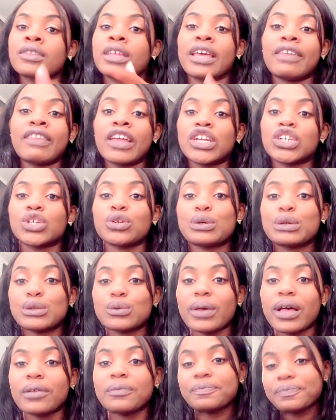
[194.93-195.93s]
in that show
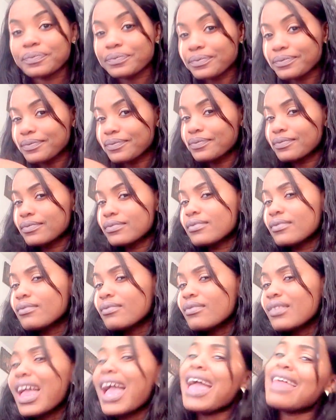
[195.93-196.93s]
as well.
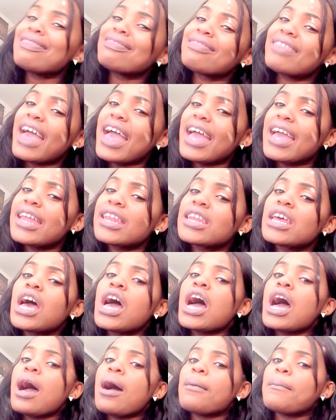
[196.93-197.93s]
And then
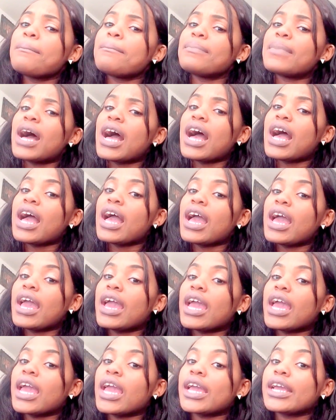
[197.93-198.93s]

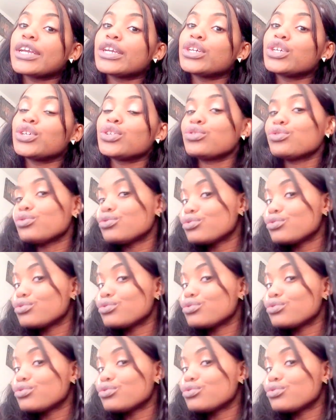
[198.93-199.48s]
my